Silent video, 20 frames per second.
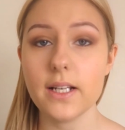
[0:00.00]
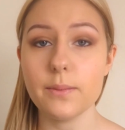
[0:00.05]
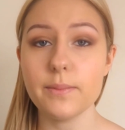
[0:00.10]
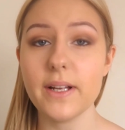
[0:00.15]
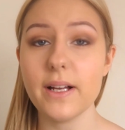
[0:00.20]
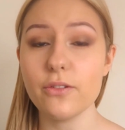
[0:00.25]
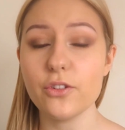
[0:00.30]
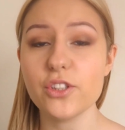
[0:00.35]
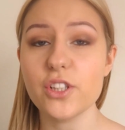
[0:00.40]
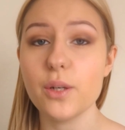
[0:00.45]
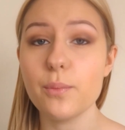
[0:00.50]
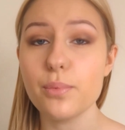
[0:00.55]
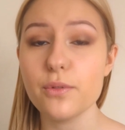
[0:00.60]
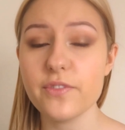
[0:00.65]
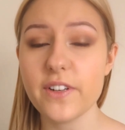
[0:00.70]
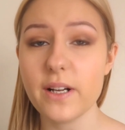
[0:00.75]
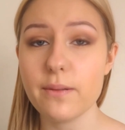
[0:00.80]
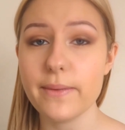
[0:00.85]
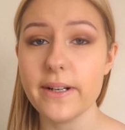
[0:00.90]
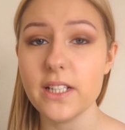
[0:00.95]
And I'm now just going to
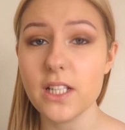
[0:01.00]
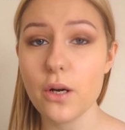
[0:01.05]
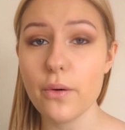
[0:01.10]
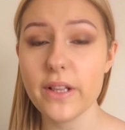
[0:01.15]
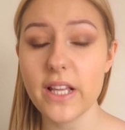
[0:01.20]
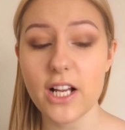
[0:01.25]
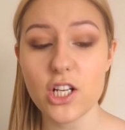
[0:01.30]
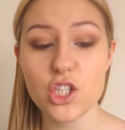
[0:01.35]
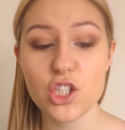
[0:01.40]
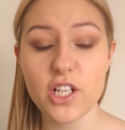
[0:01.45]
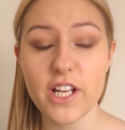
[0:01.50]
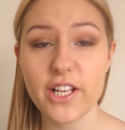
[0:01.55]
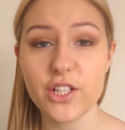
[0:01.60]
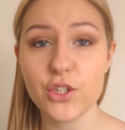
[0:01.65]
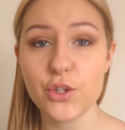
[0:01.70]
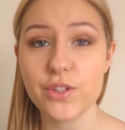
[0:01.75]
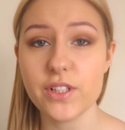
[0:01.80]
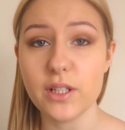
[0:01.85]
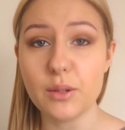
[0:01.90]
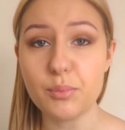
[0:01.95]
buff out my lower lash
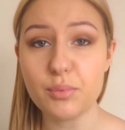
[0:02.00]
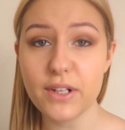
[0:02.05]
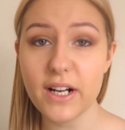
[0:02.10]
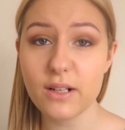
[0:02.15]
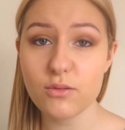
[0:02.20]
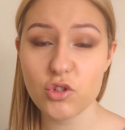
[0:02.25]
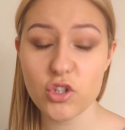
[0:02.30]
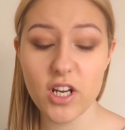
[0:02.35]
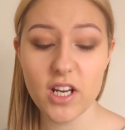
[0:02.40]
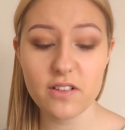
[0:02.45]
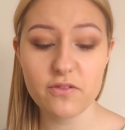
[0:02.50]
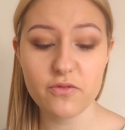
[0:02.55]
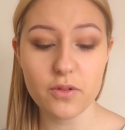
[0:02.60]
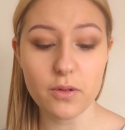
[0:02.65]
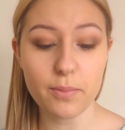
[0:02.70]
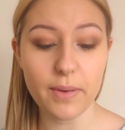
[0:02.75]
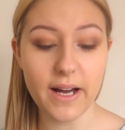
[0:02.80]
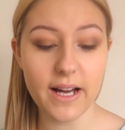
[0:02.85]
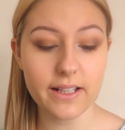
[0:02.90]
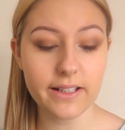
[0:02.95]
line using the brown shade
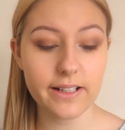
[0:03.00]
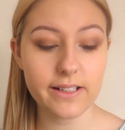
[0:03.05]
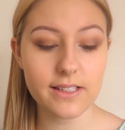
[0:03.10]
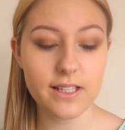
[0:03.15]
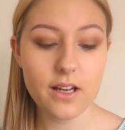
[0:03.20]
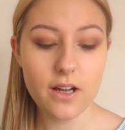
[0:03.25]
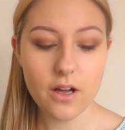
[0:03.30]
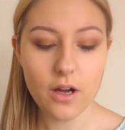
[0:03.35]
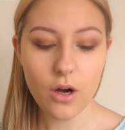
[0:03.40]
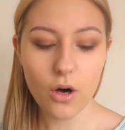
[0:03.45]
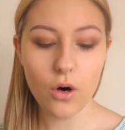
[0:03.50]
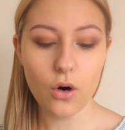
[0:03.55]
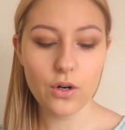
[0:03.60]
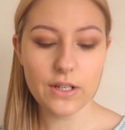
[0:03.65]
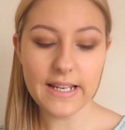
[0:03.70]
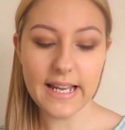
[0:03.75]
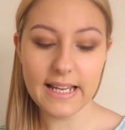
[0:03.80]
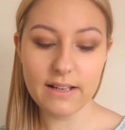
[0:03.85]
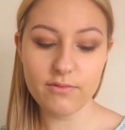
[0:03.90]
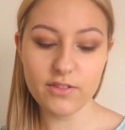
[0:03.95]
from the palette
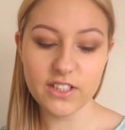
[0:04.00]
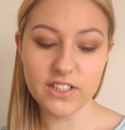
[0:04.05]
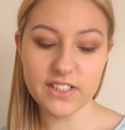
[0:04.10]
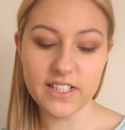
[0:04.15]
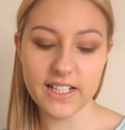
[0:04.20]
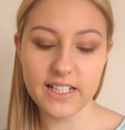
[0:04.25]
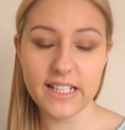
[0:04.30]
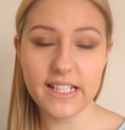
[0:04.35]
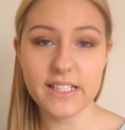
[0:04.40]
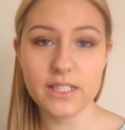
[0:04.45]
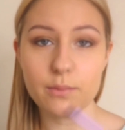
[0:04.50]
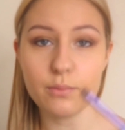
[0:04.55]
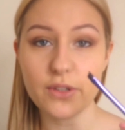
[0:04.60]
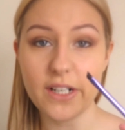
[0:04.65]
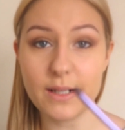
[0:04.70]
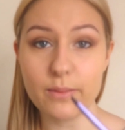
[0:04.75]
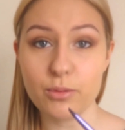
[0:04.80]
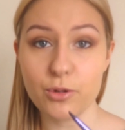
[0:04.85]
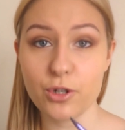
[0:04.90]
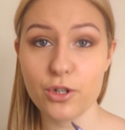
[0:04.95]
on a Real Techniques
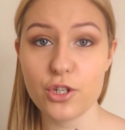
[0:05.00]
brow